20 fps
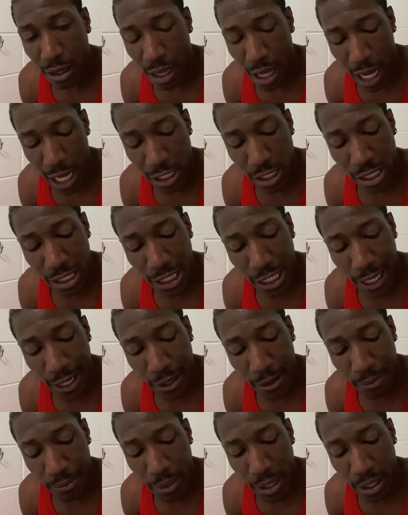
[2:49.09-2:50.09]
I just let
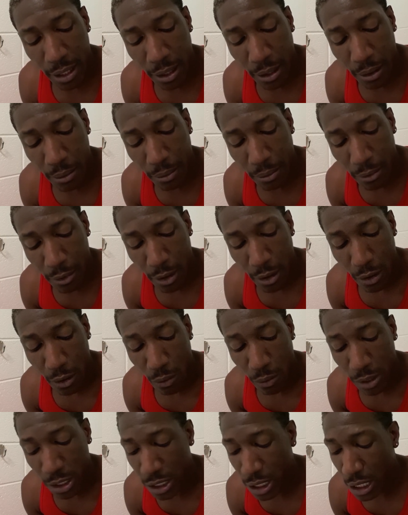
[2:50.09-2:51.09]
him be him,
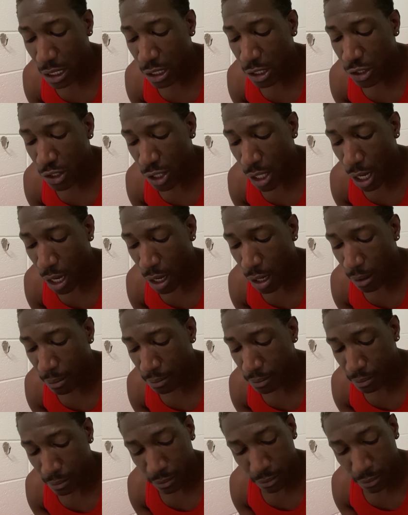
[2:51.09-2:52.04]
which did the job.